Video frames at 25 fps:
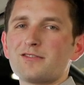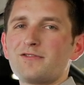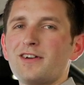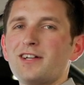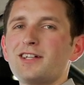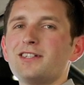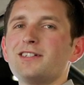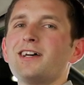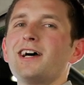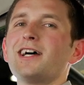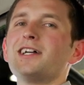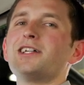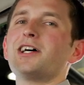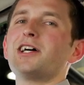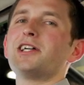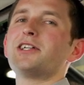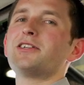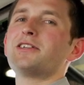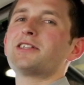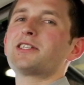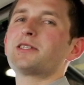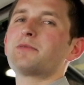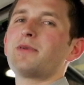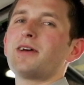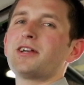the Fendt
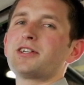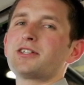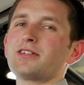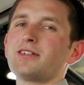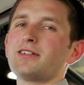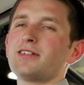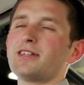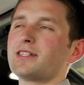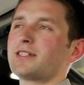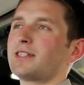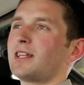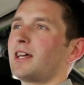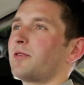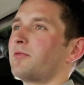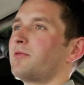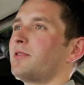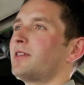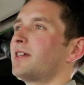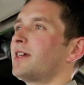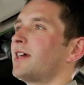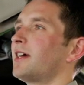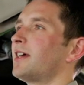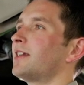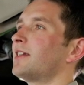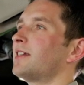900 special is that we
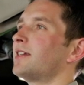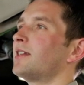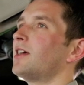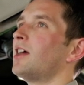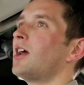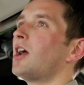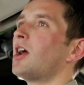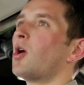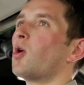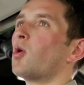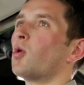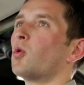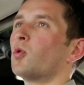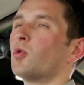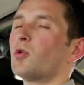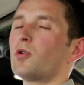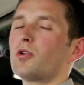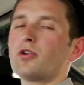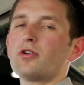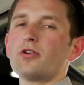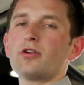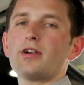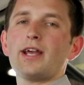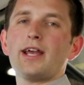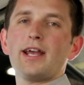can
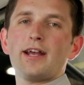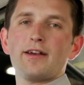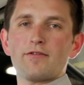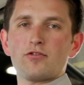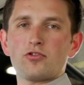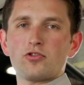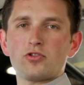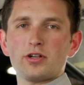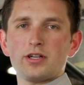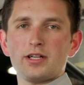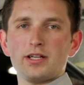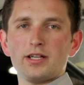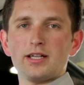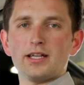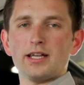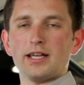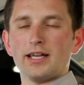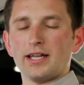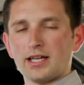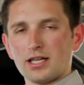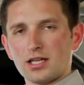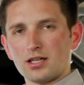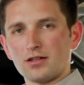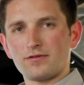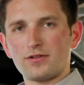order every
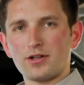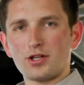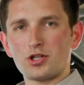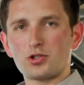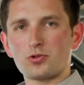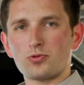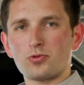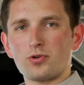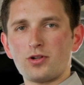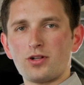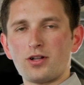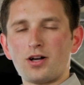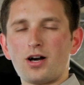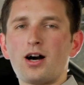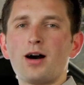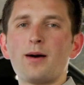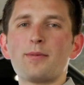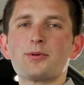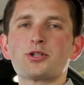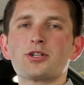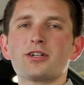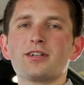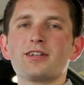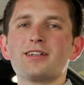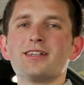individual
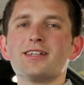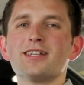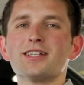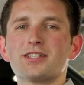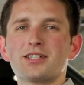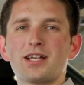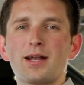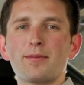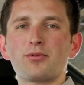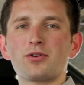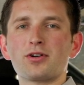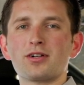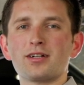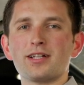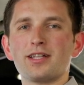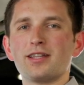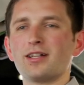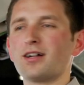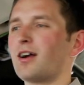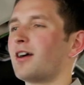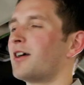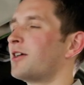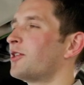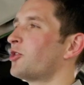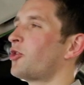option separately.
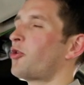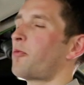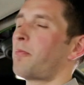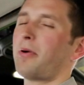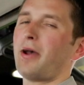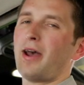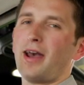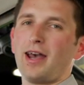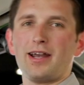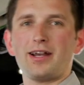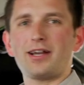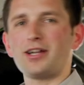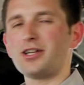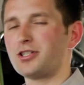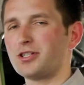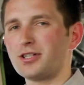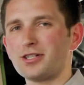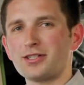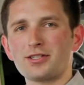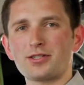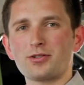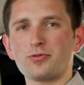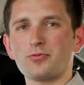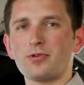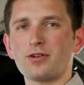There are no
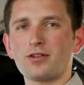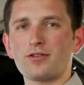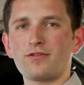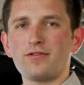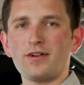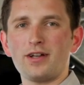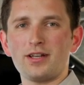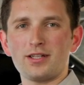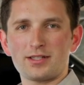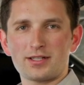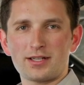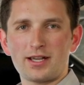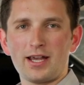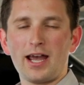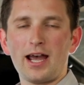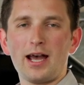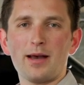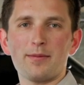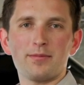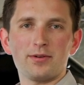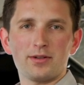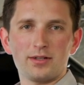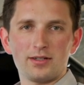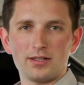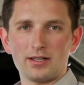packages with Fendt's
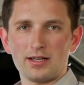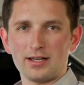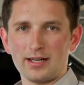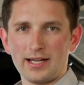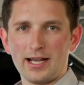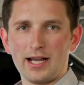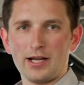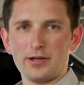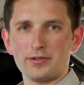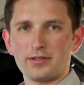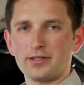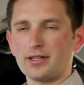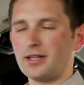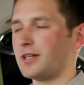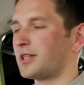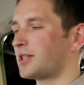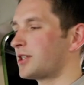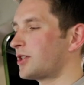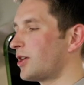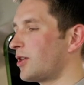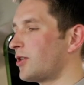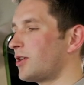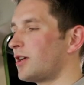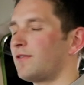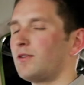cab layout.
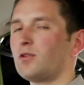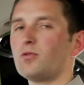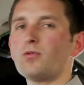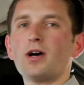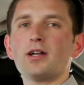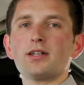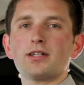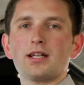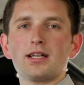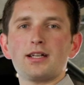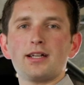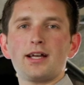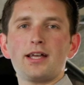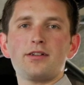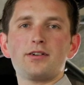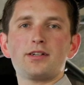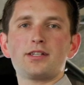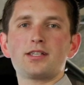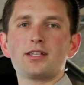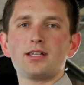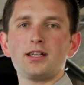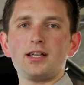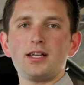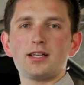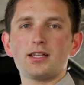So if you want a leather
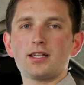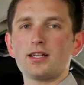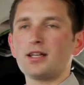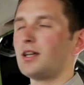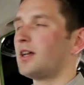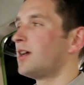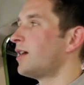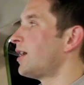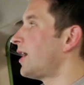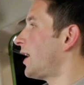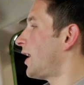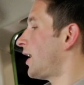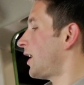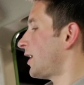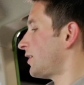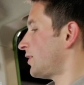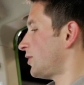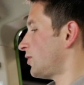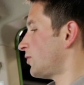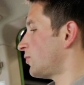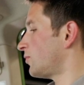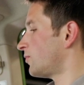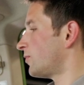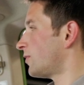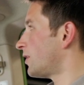seat, and
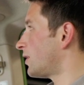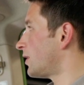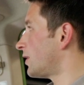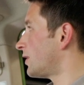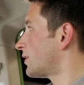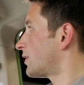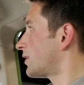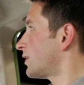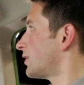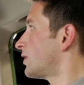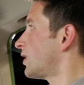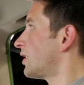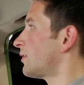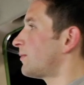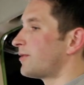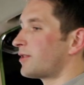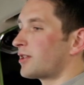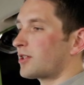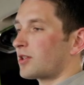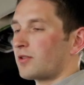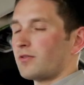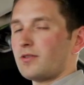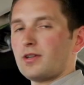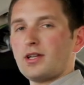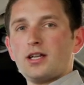you want the double
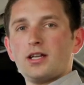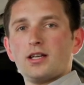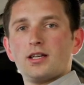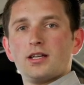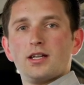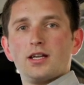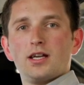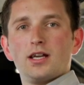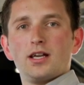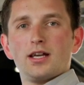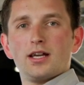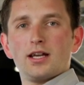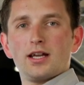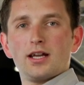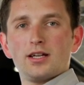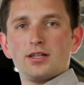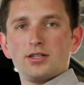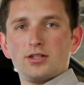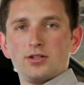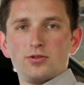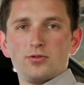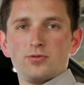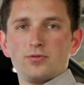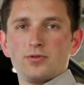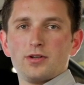screen, and
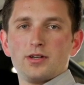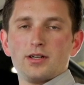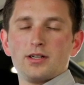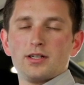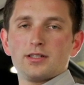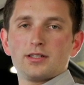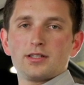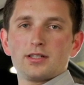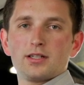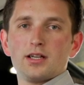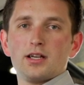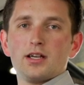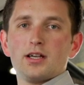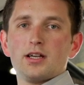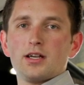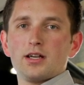you want